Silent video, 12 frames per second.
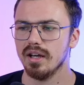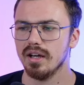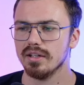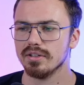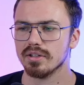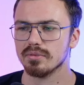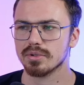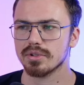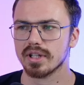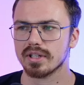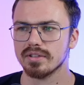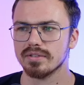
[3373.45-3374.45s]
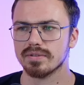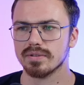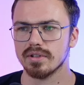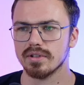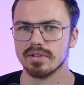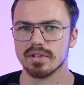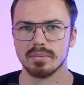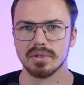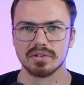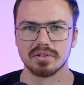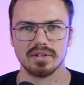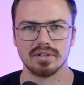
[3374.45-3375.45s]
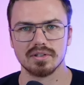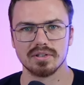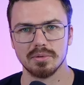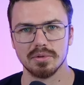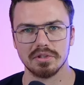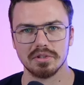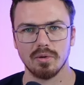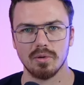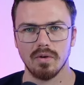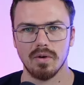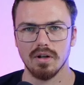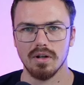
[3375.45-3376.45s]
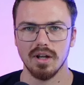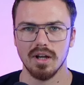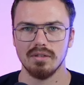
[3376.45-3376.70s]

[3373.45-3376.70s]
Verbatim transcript: non-productive for the Bitcoin community overall.